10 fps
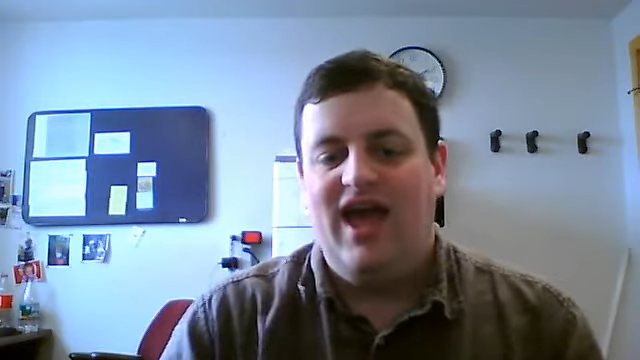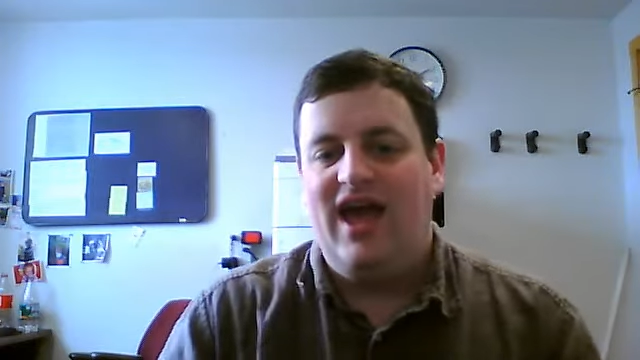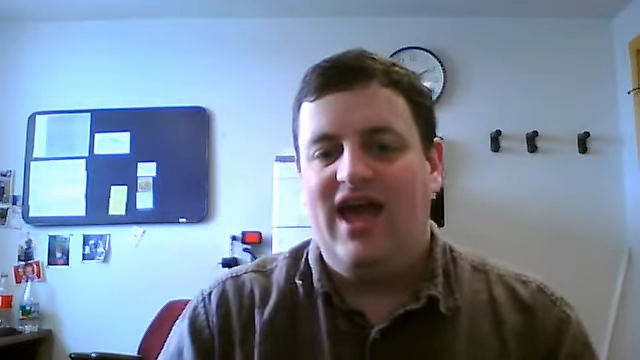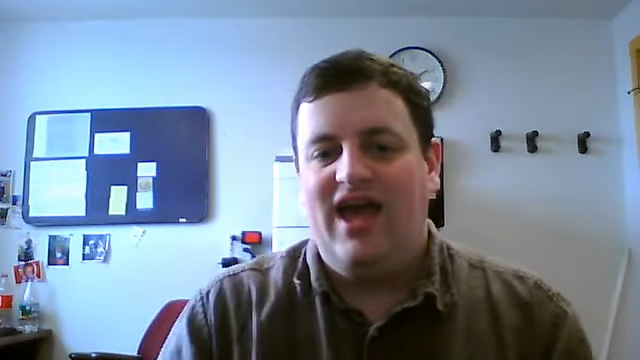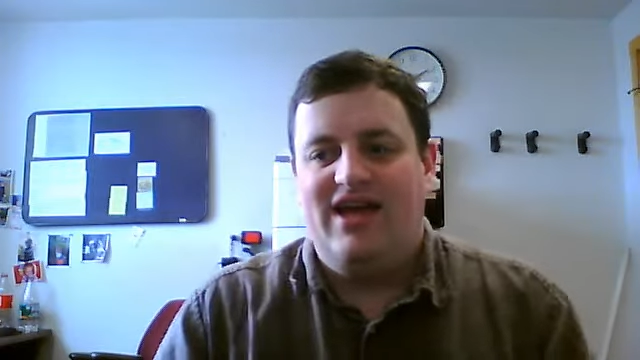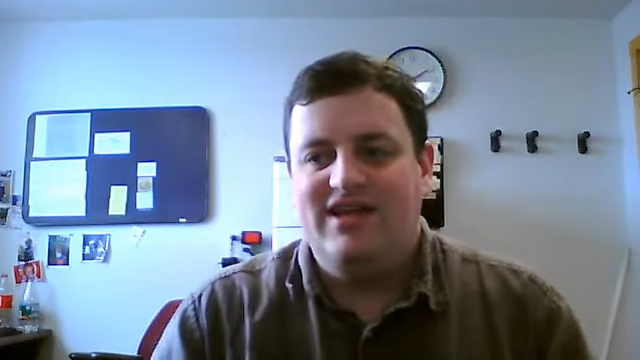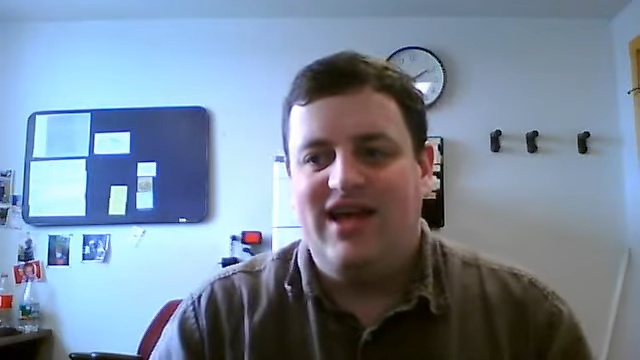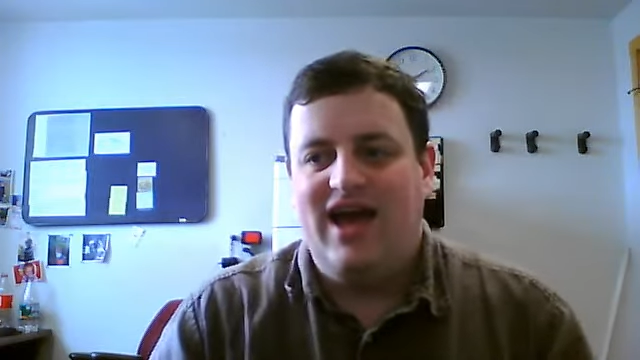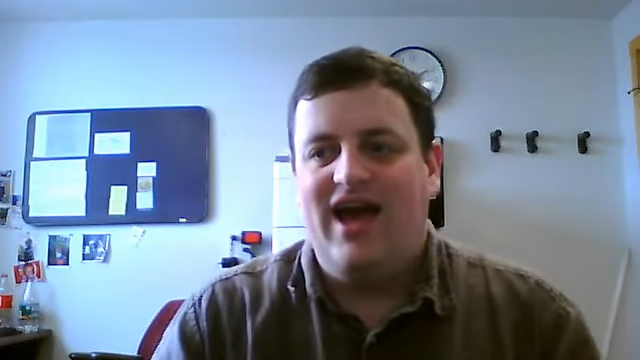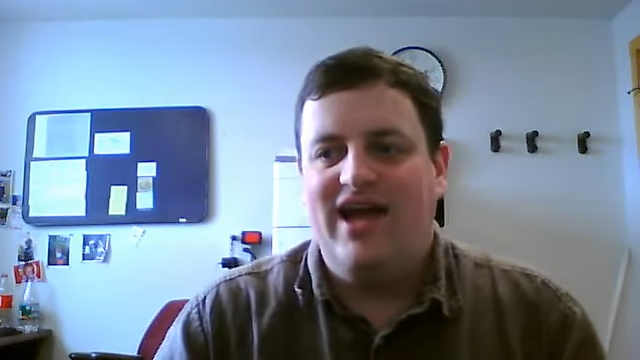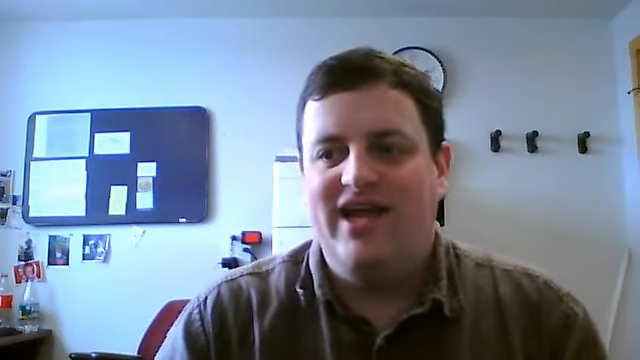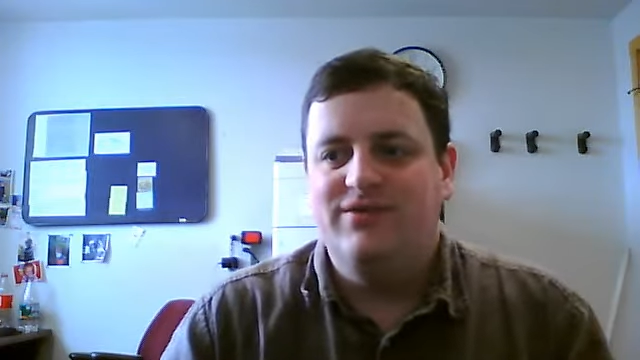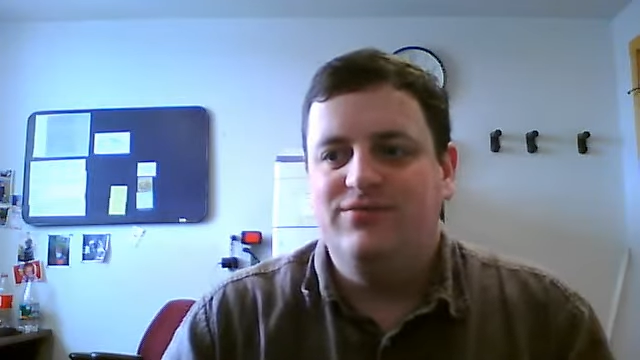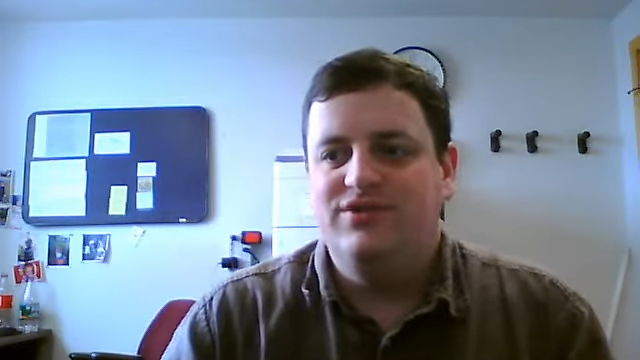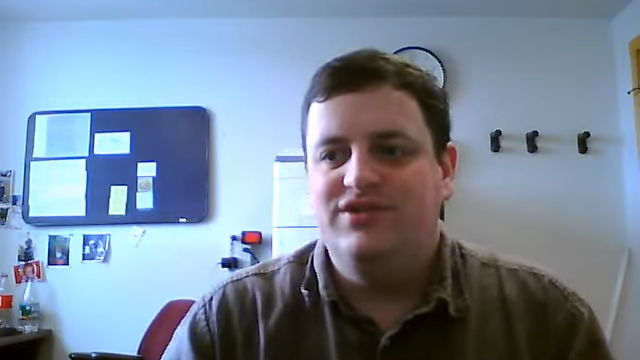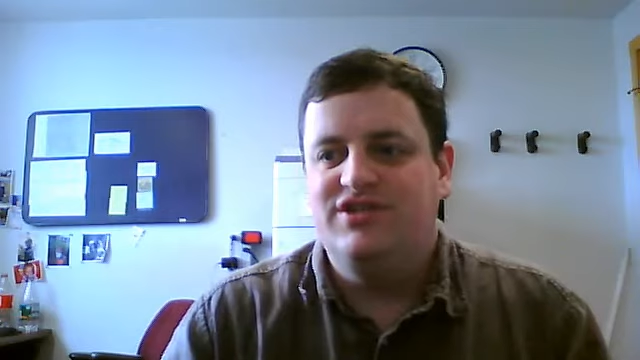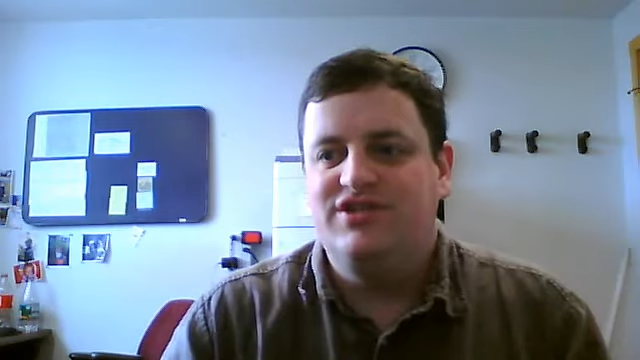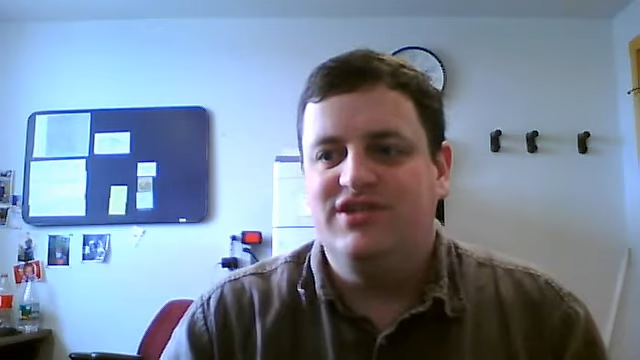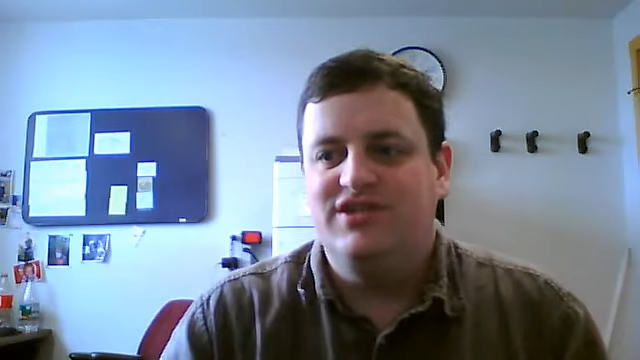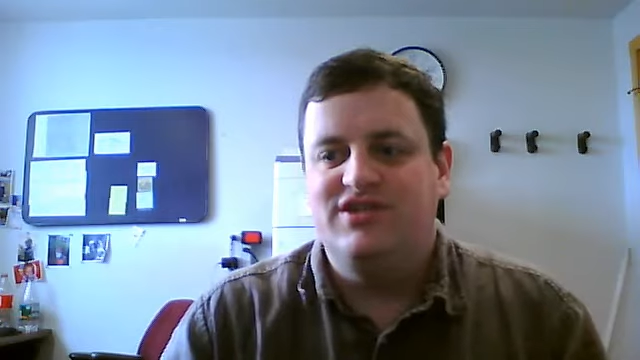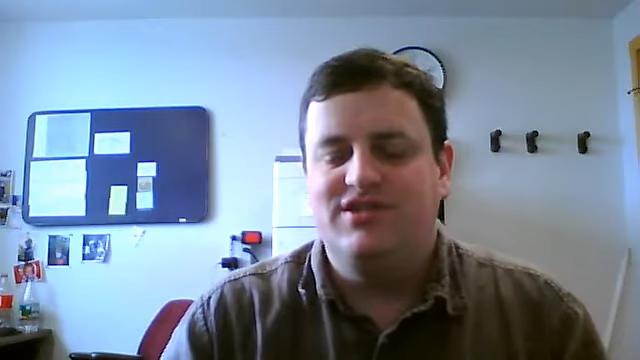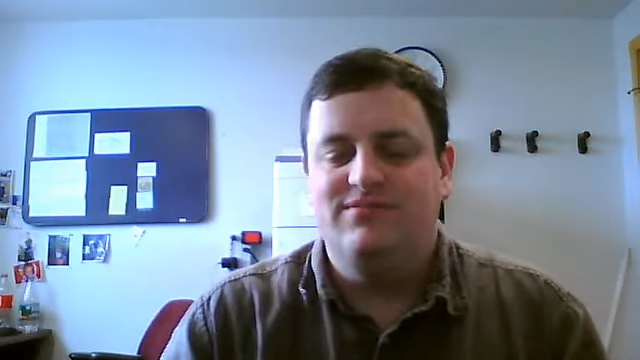and I was just